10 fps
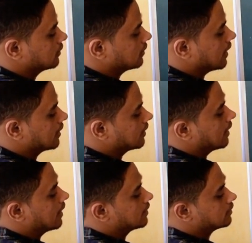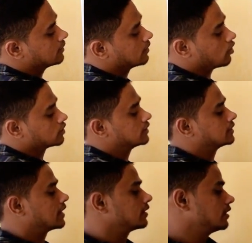right? And
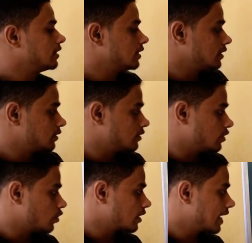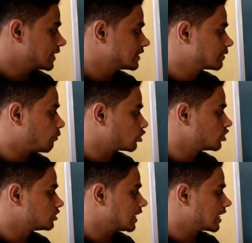oxygen neutralize this
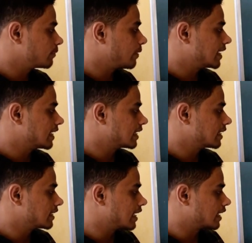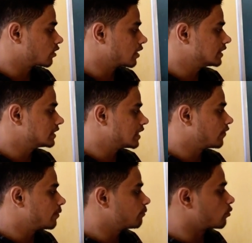positive charge by taking the electron density
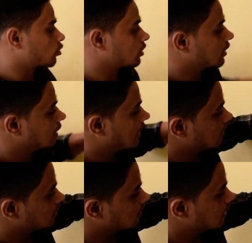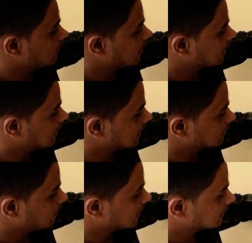from proton and leaving
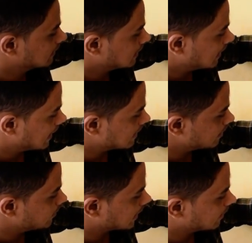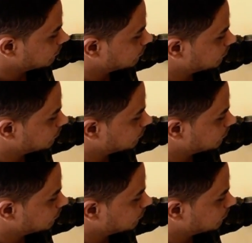H plus, and it became